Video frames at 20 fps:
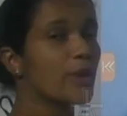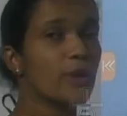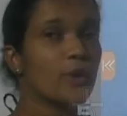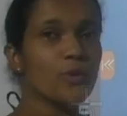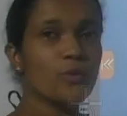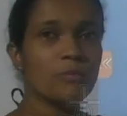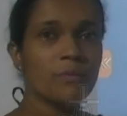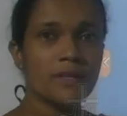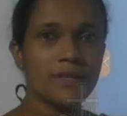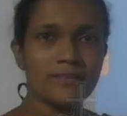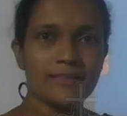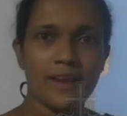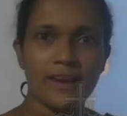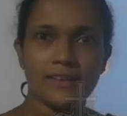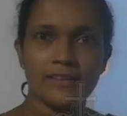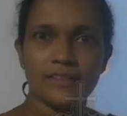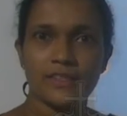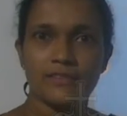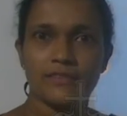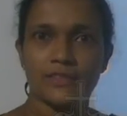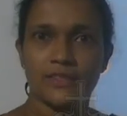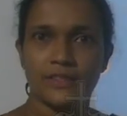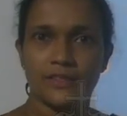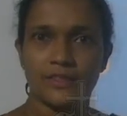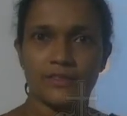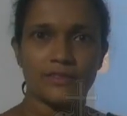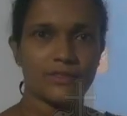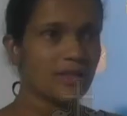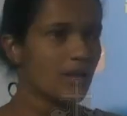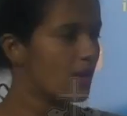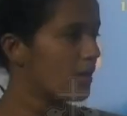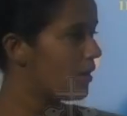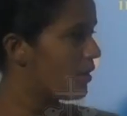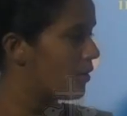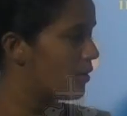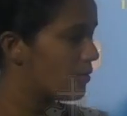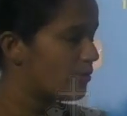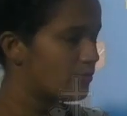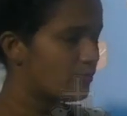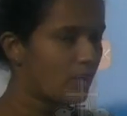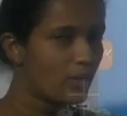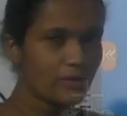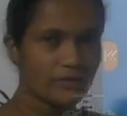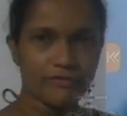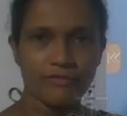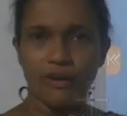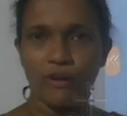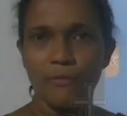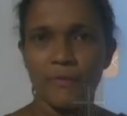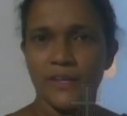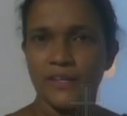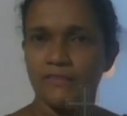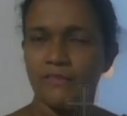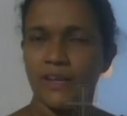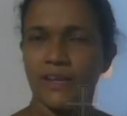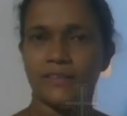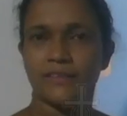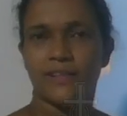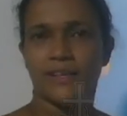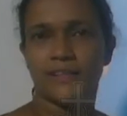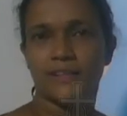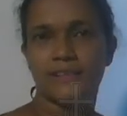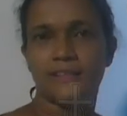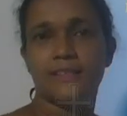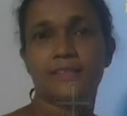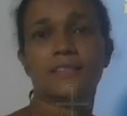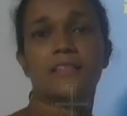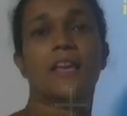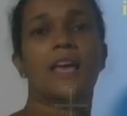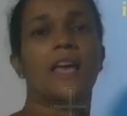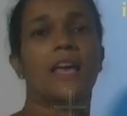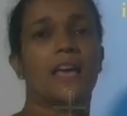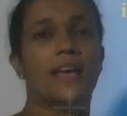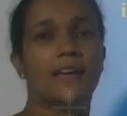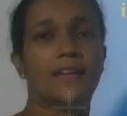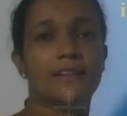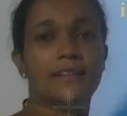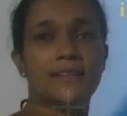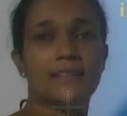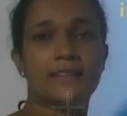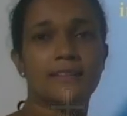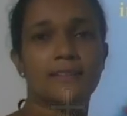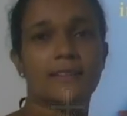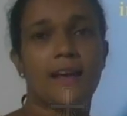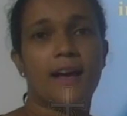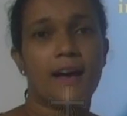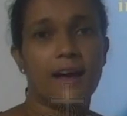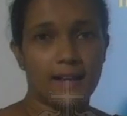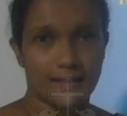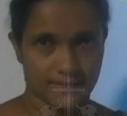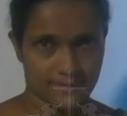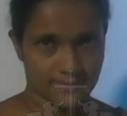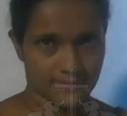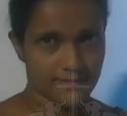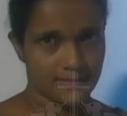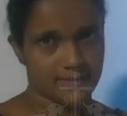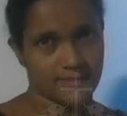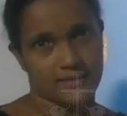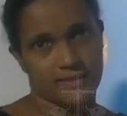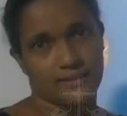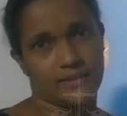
human activities. Not from anyone else, it is us.